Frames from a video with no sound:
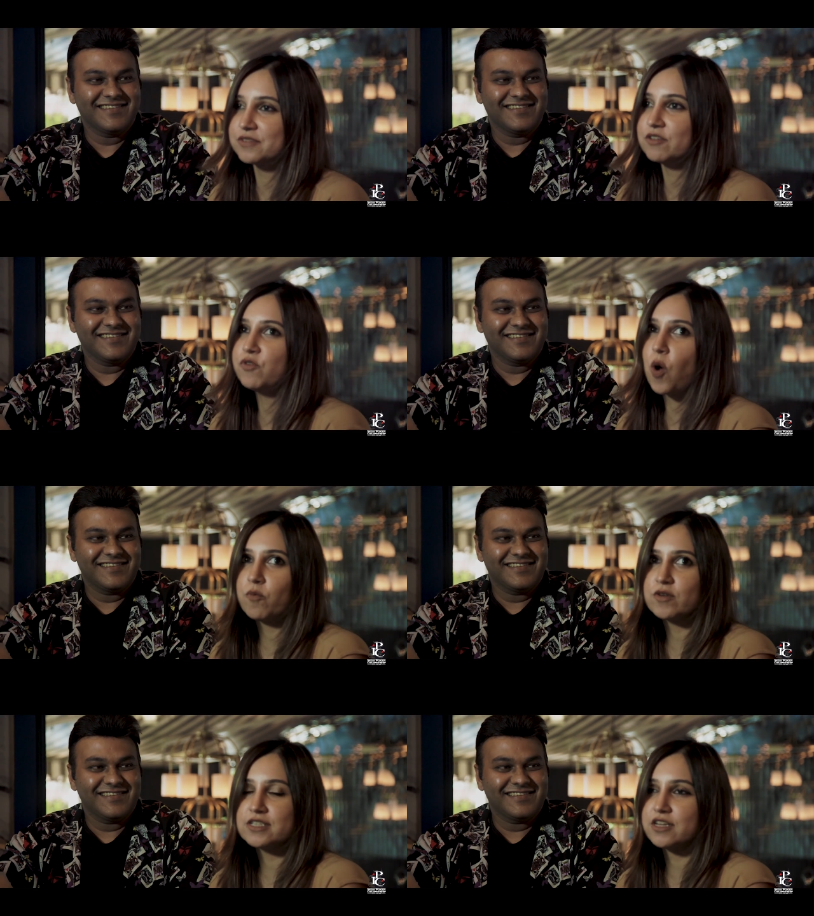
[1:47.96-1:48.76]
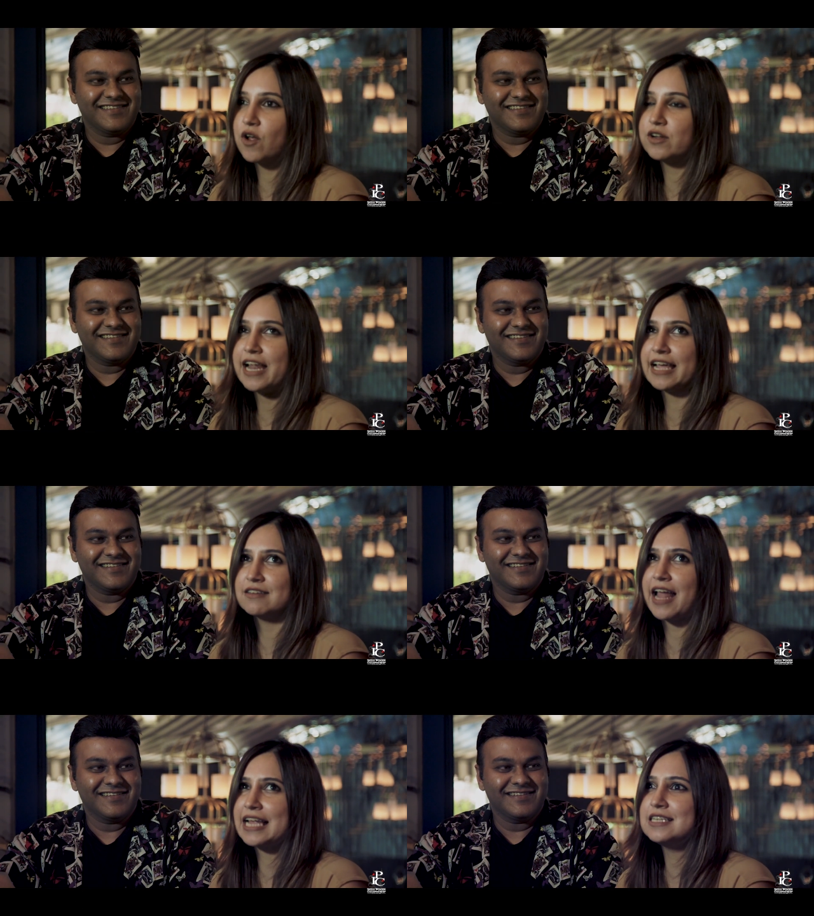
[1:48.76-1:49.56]
Speaker 1: The flop was around like
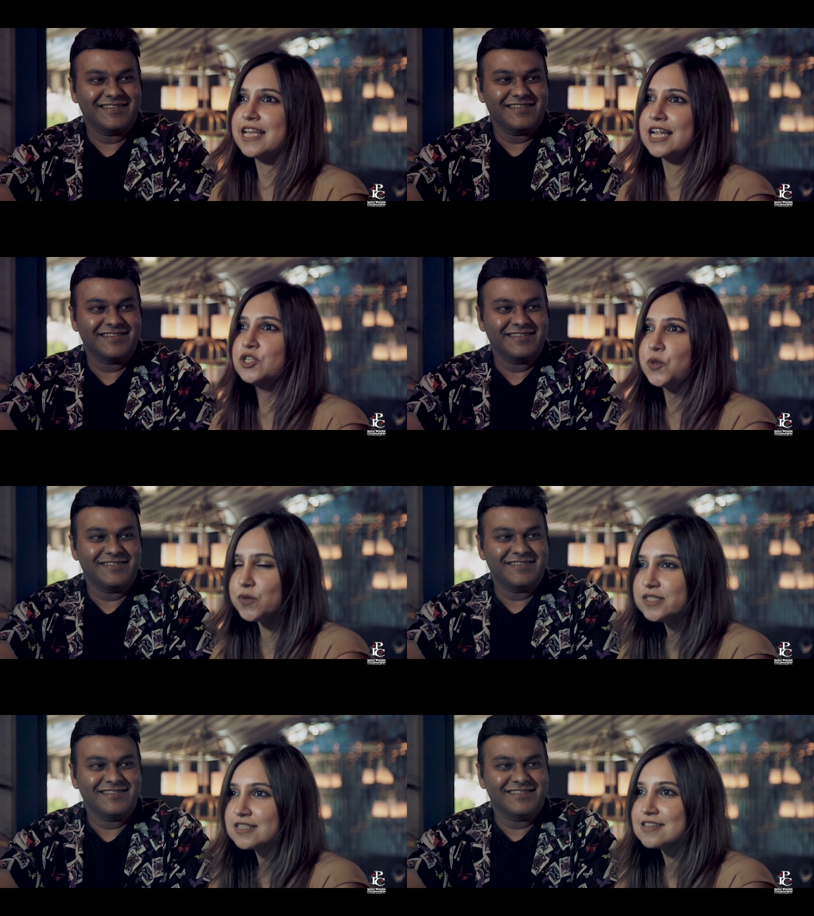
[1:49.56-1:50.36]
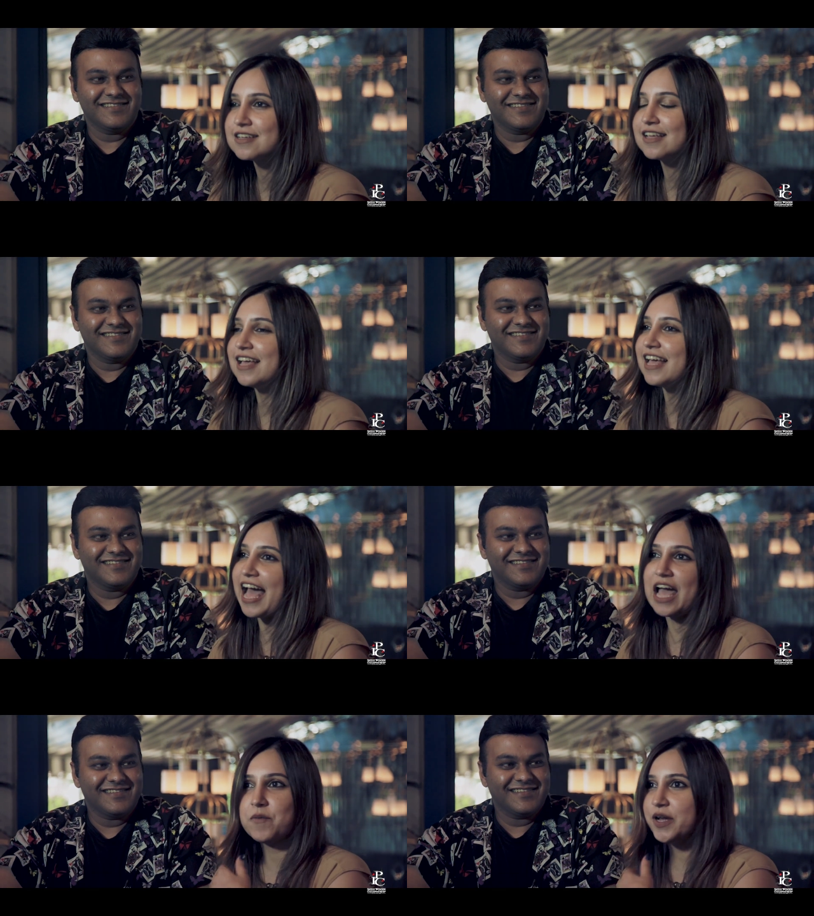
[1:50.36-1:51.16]
nine, ten deuce.
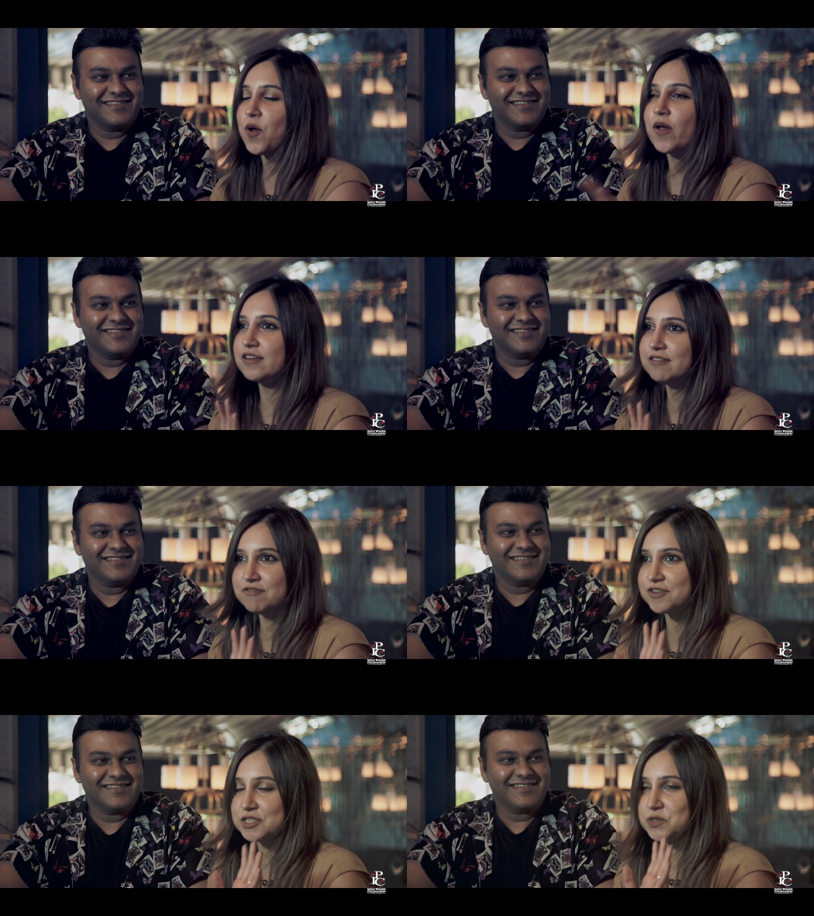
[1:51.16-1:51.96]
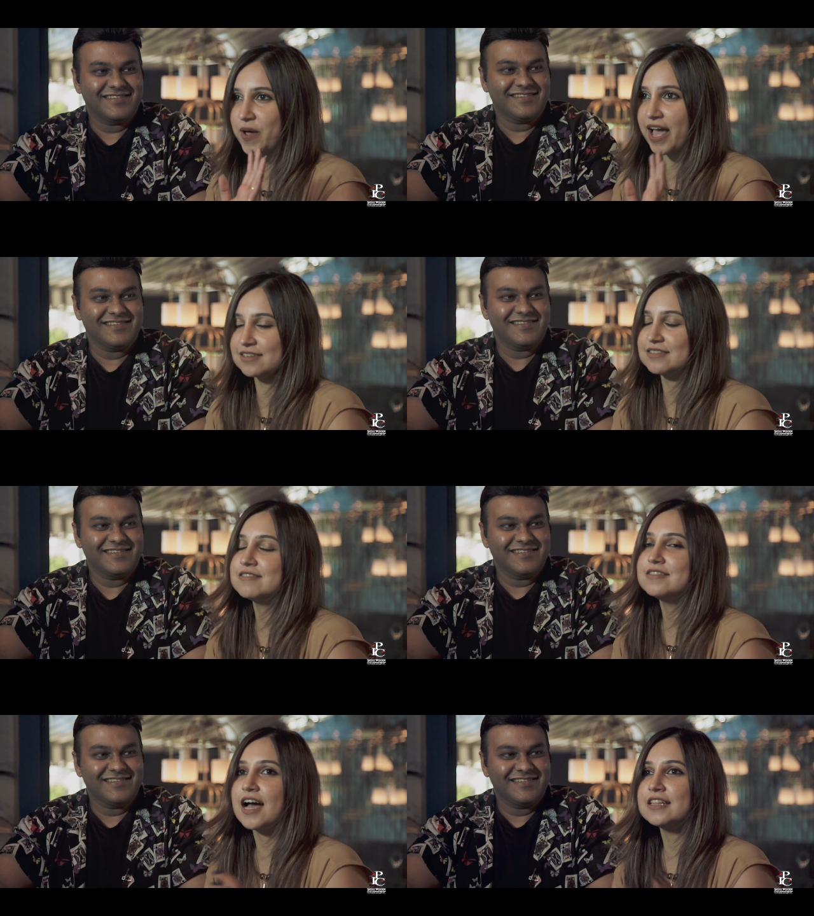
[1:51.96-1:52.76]
I went all in, first to act.
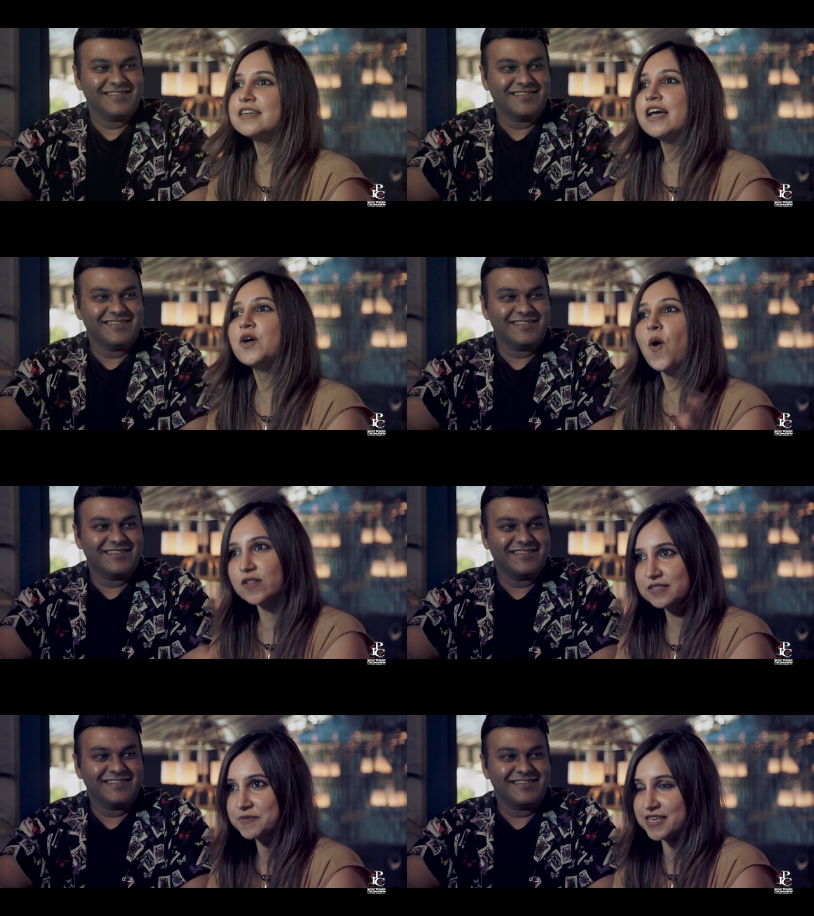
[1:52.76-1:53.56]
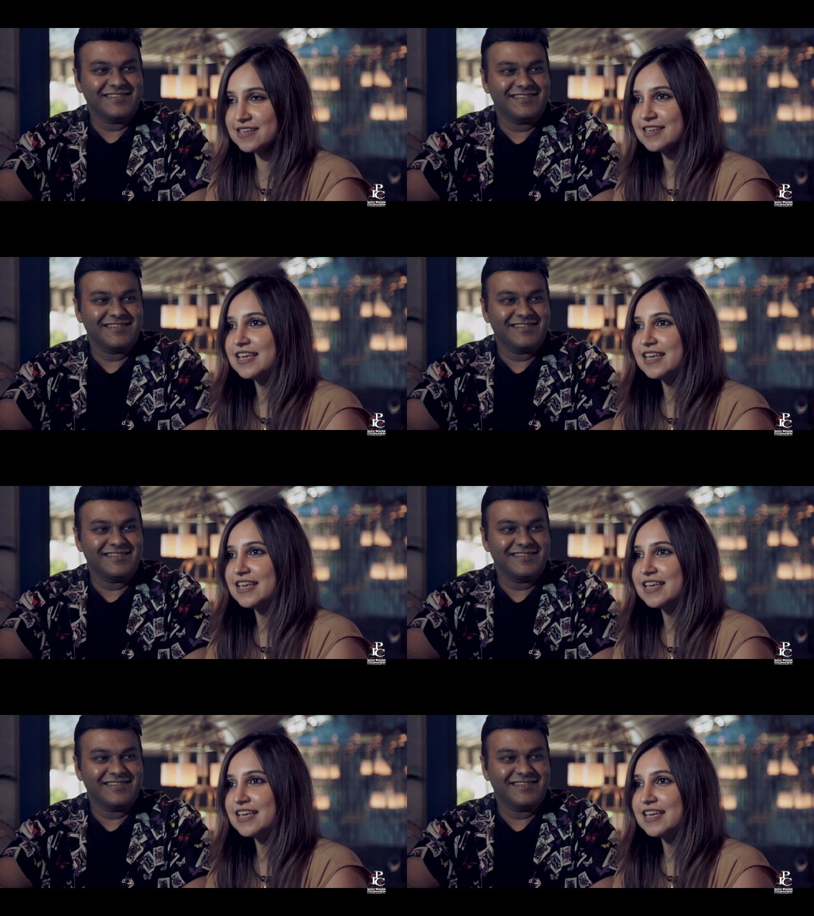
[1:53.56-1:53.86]
The other guy calls me.